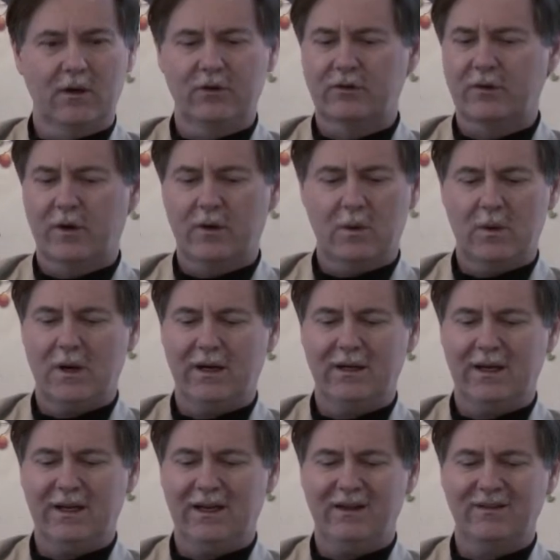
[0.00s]
So
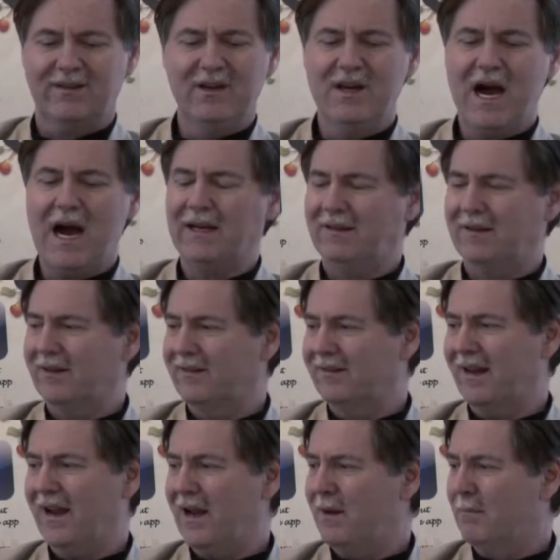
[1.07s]
it's not the
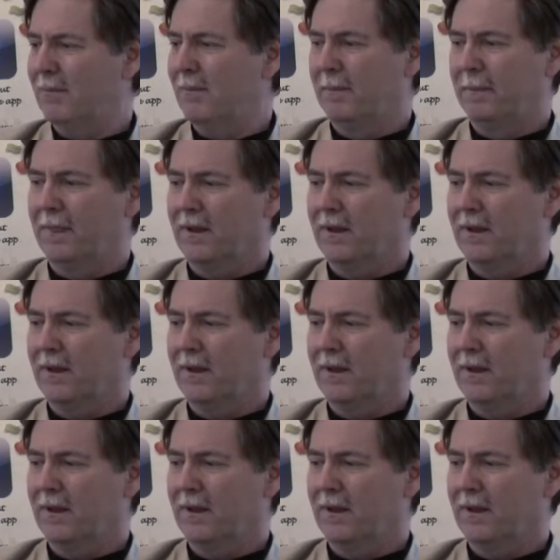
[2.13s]
same.